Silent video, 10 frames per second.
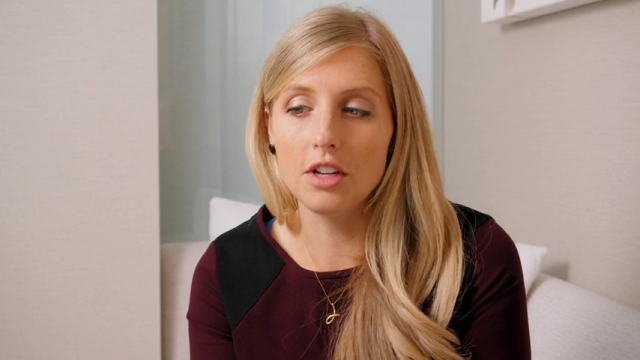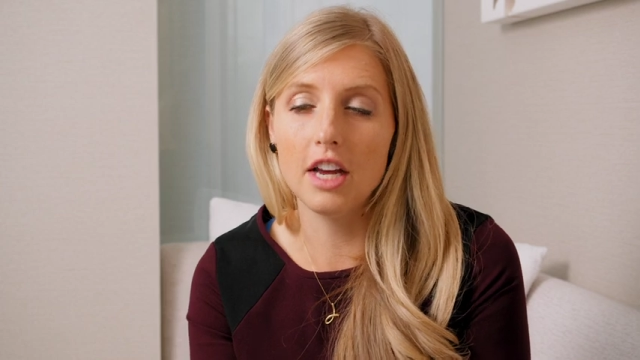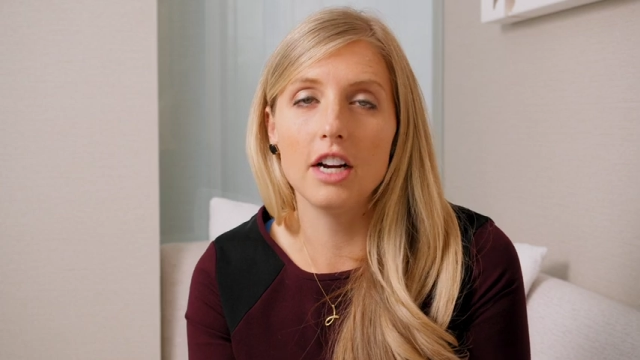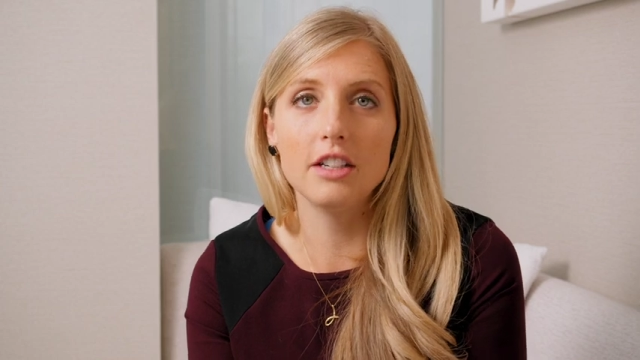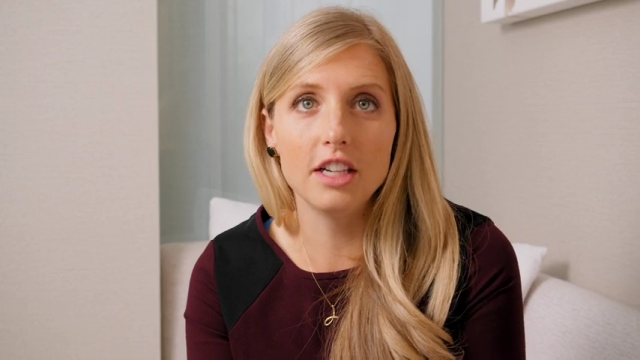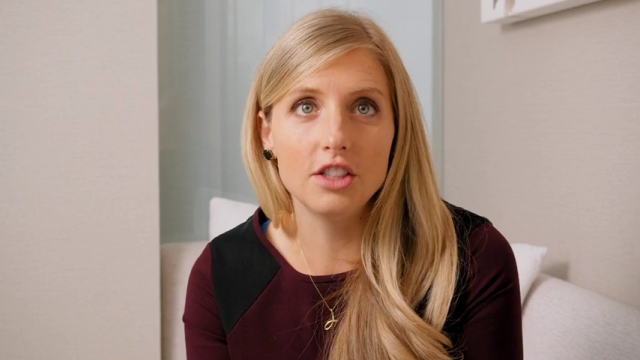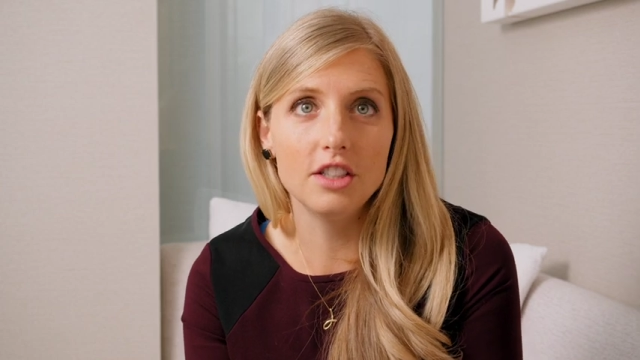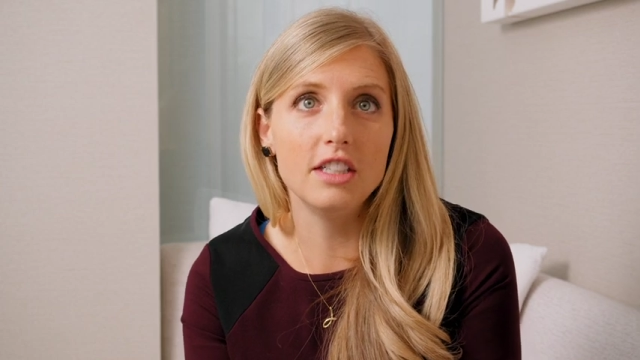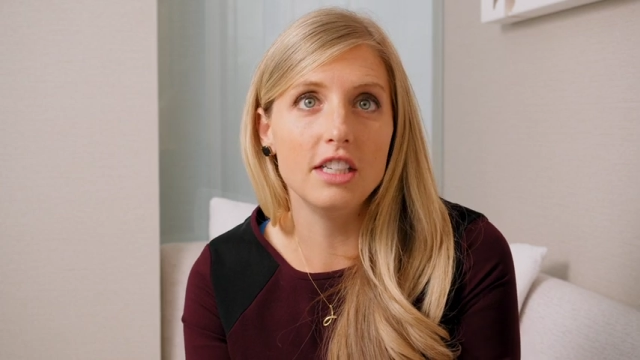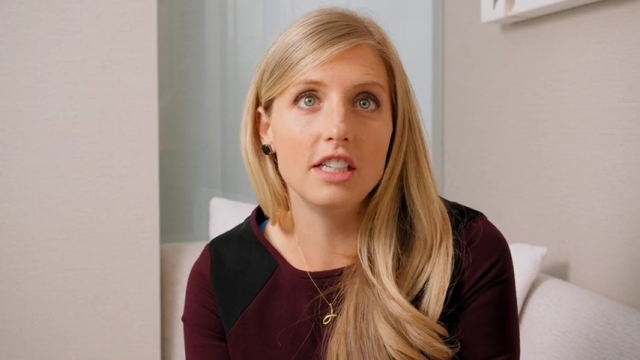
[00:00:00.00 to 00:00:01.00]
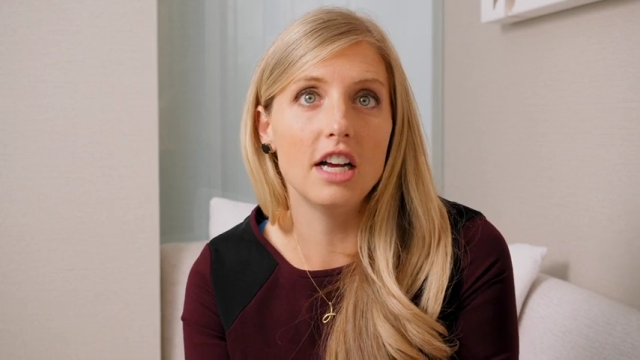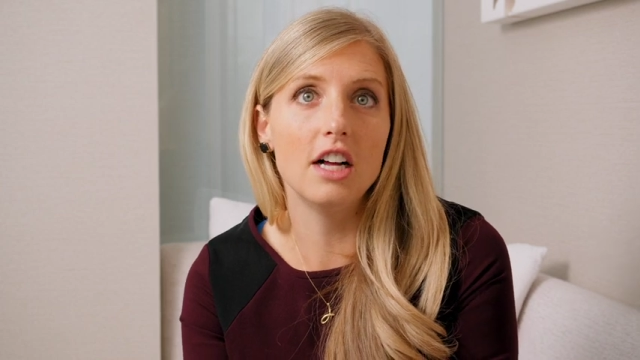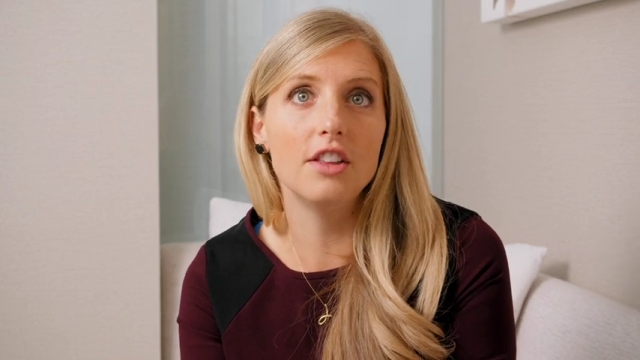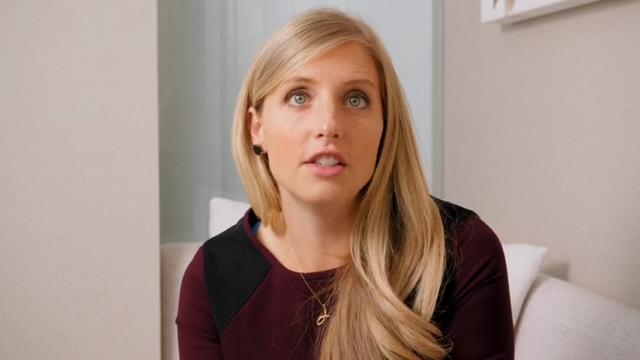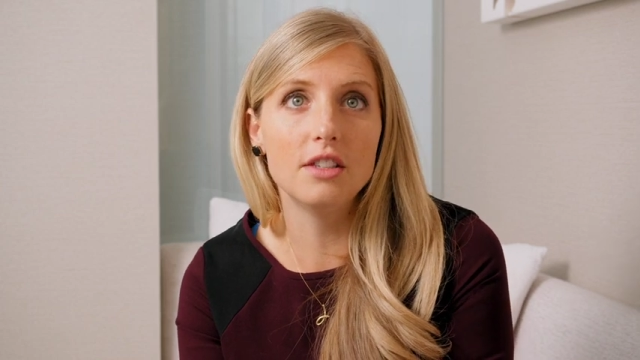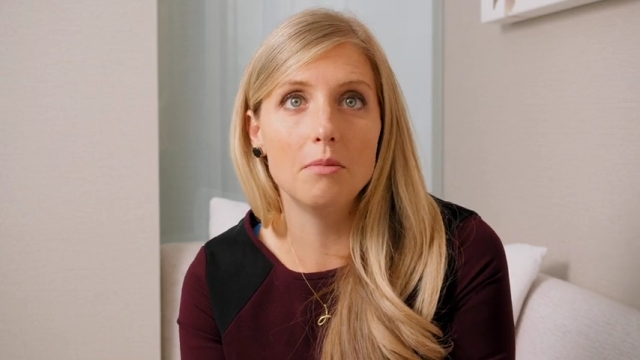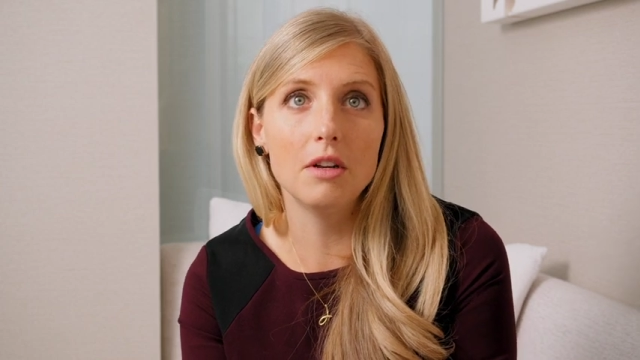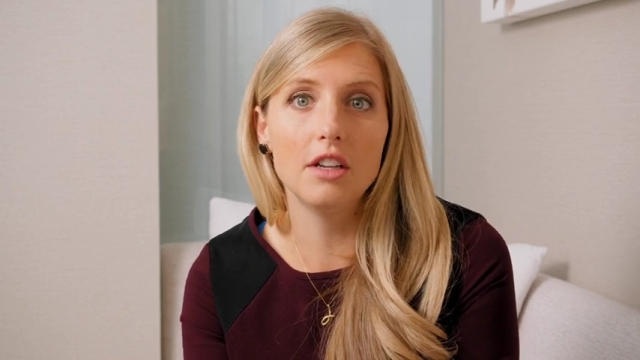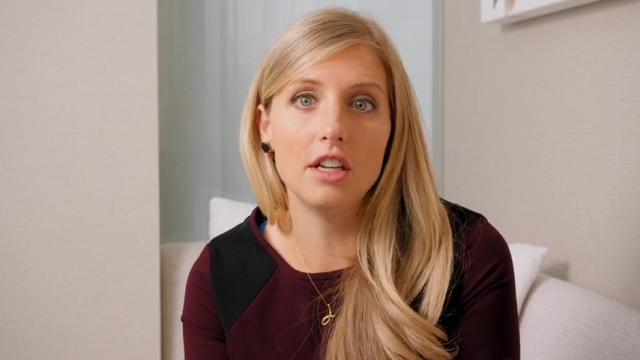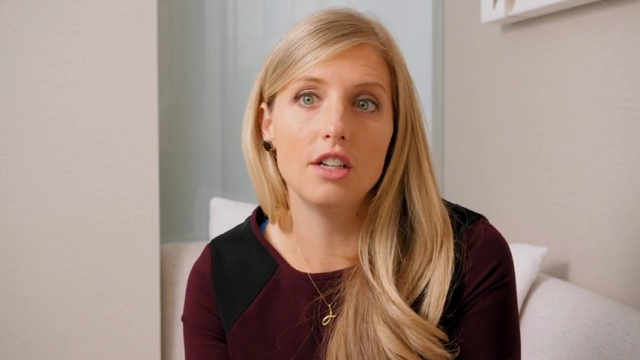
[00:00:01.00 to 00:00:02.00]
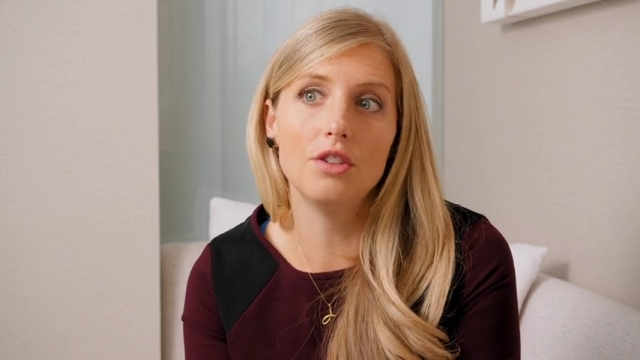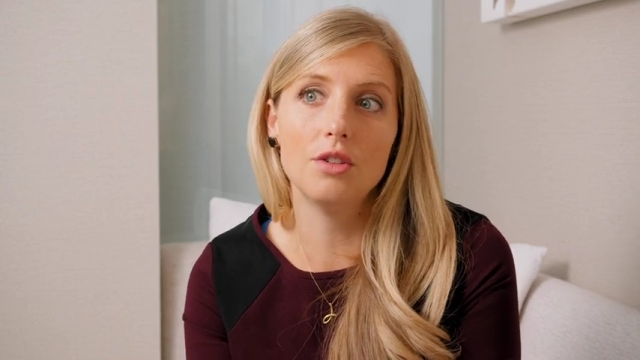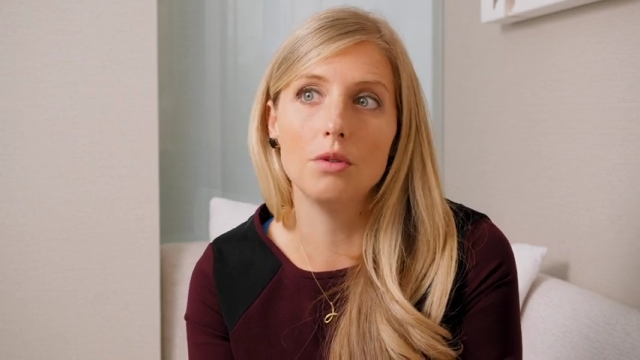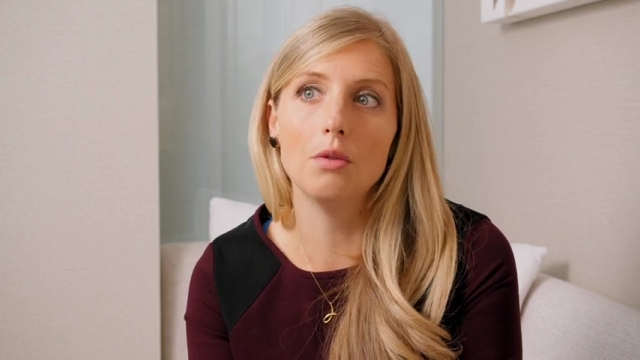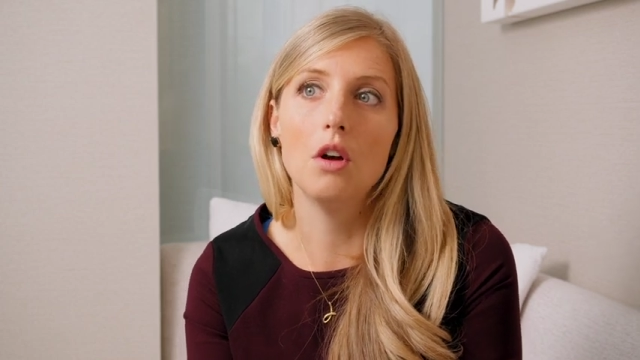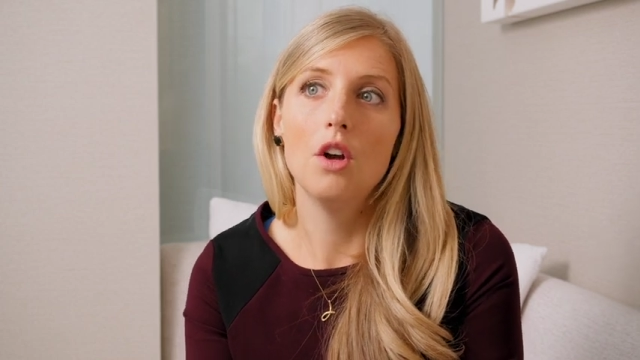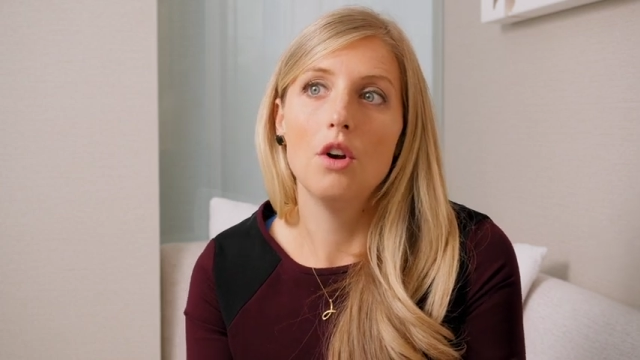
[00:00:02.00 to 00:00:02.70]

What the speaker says: care, attention to detail, this ability to